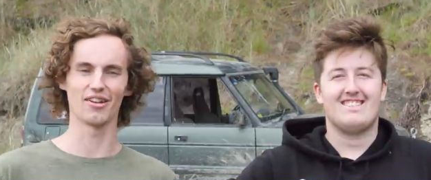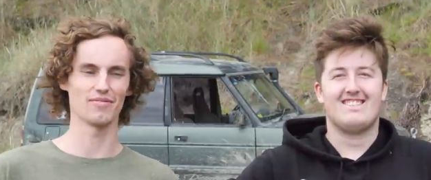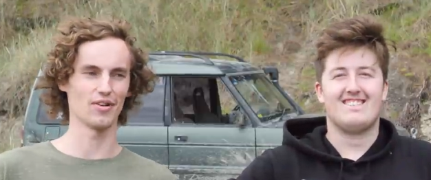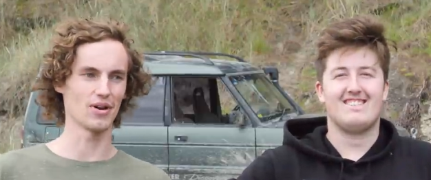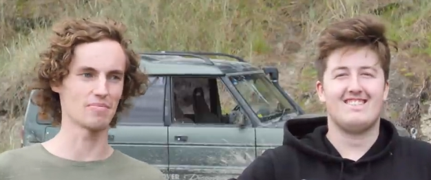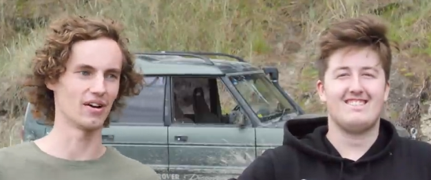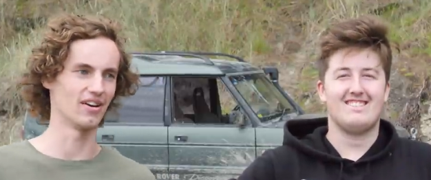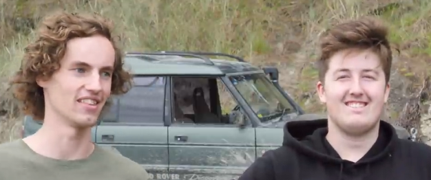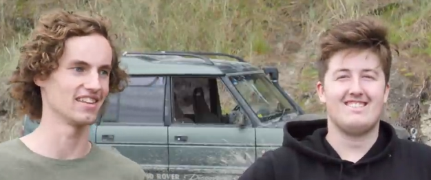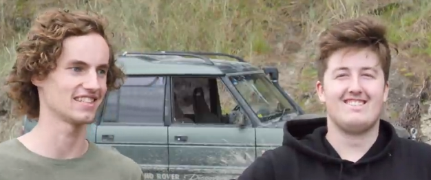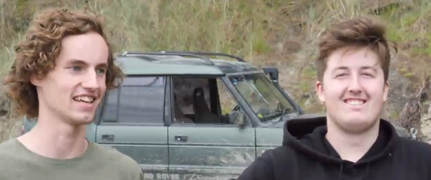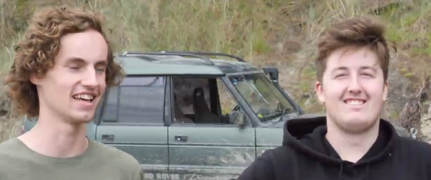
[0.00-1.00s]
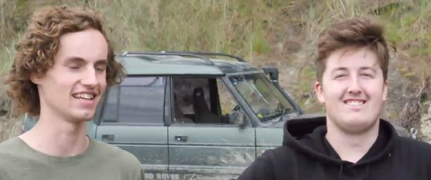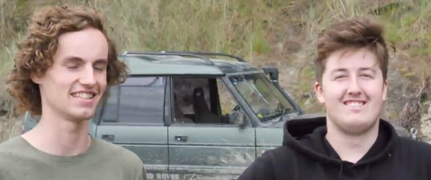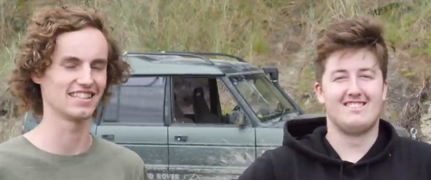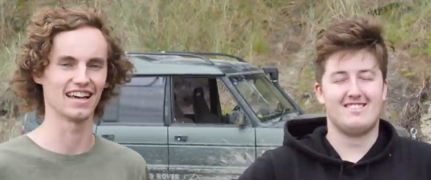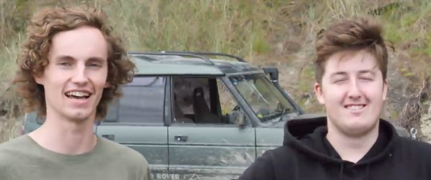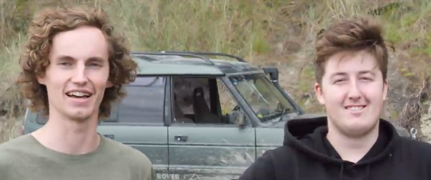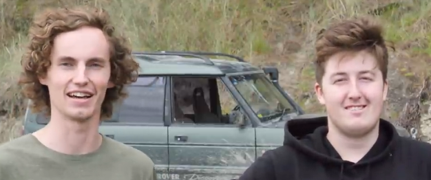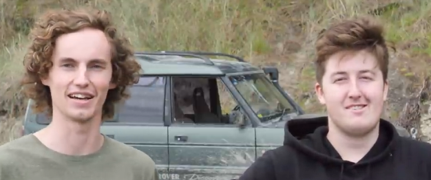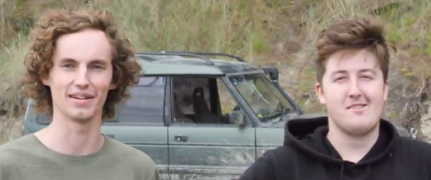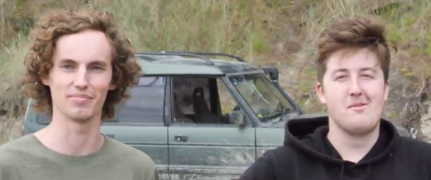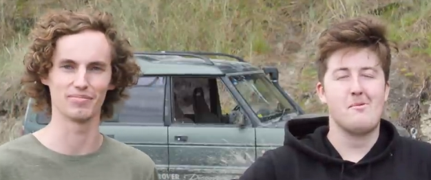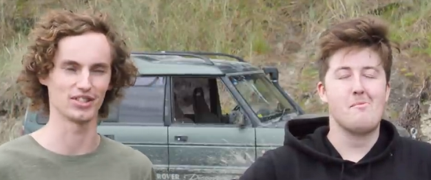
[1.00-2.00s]
Speaker 1: of work behind the scenes,
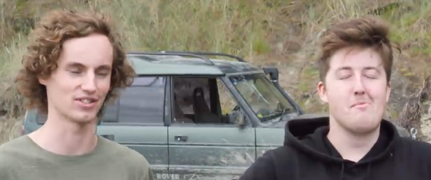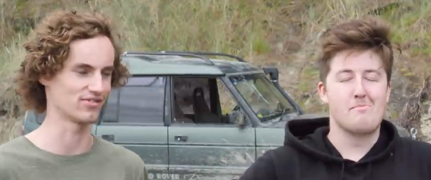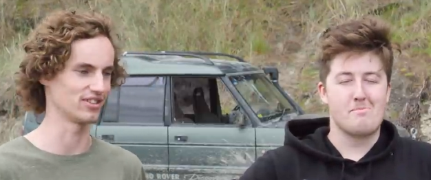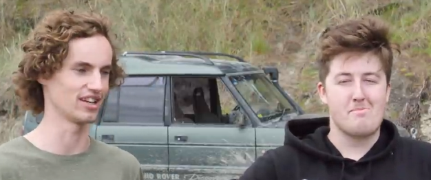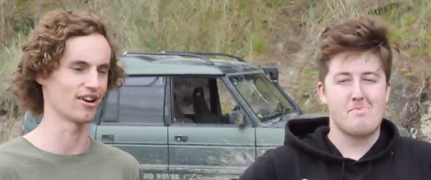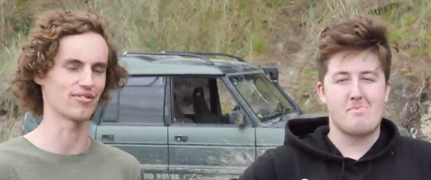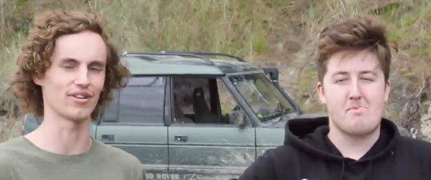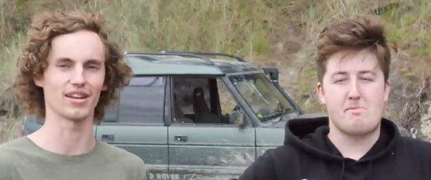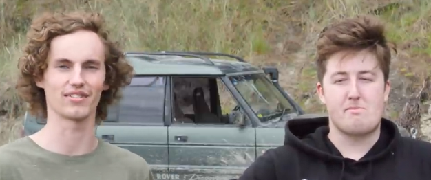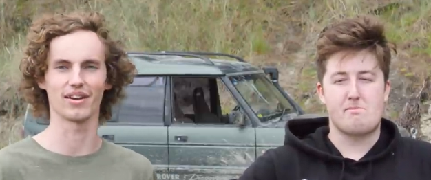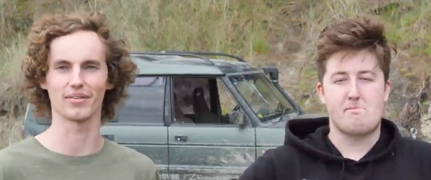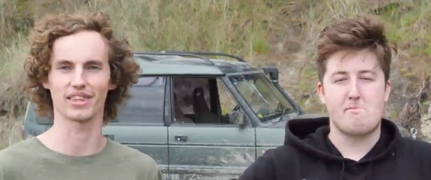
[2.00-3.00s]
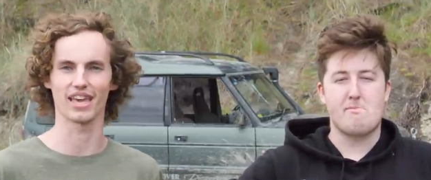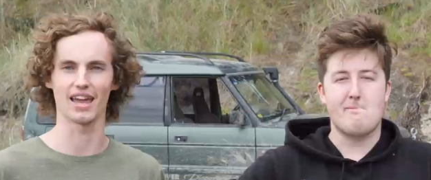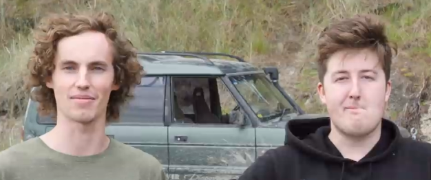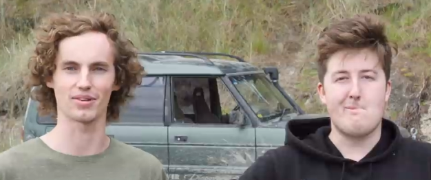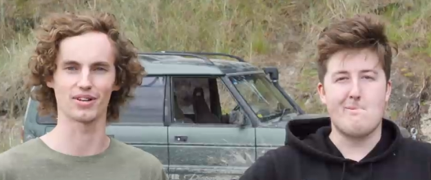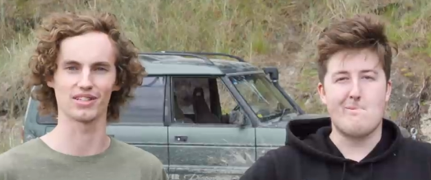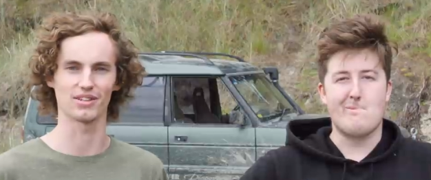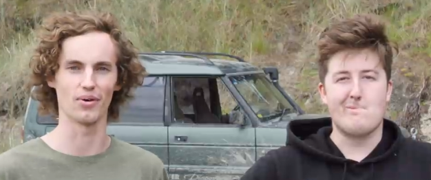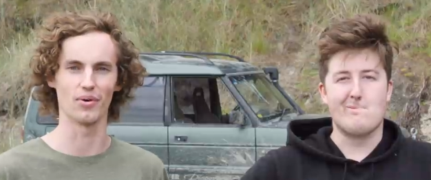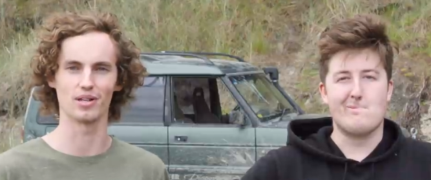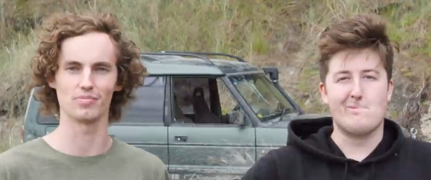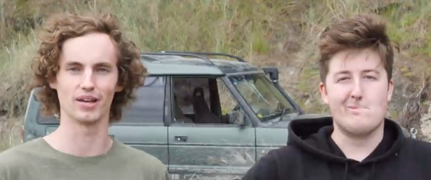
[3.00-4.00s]
um, just, you know, running around with cameras,
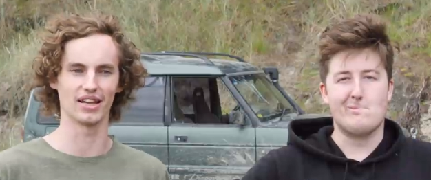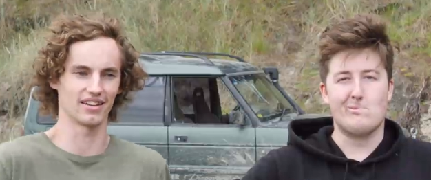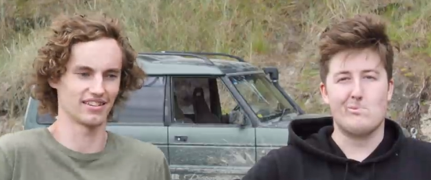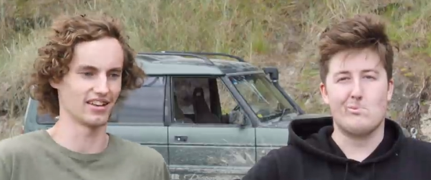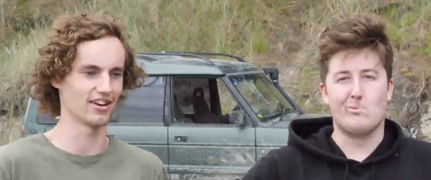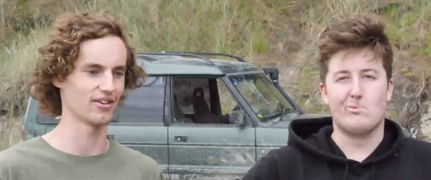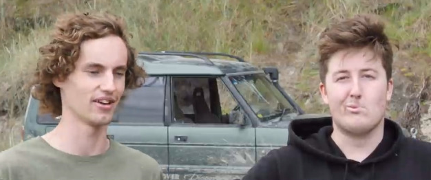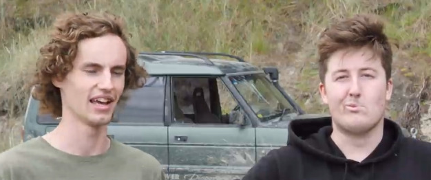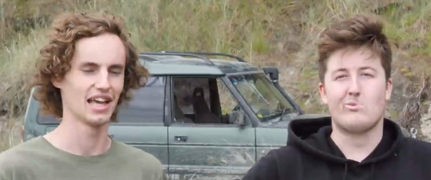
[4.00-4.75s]
always being, you know,